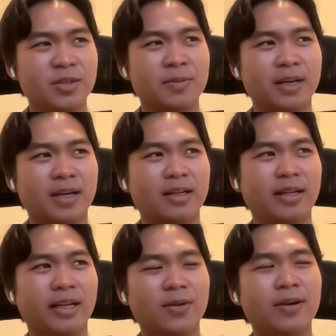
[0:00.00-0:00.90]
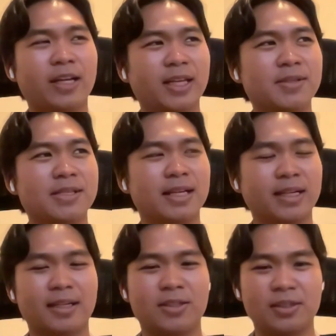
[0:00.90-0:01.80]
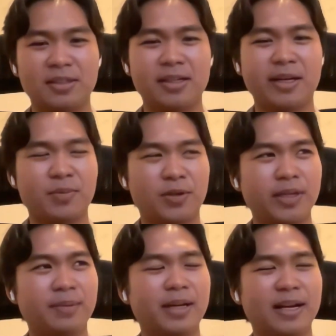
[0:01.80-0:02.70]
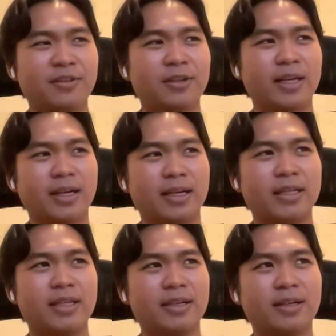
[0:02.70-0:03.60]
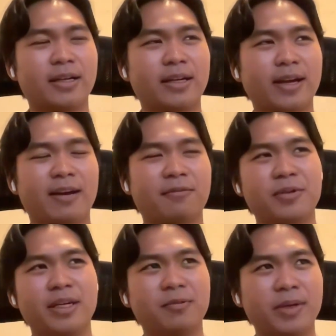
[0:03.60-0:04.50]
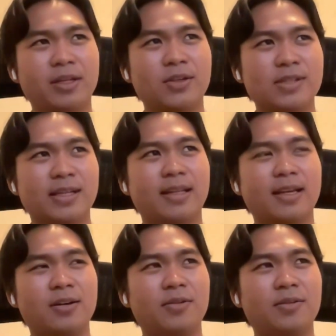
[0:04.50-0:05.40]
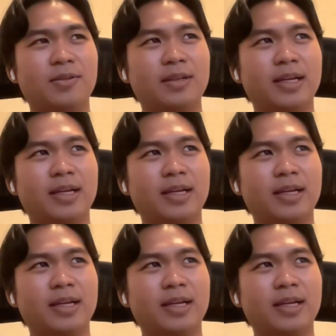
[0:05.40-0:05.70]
So we're kind of like, okay, that was like a good learning point. But after like a year and a half, we closed that down.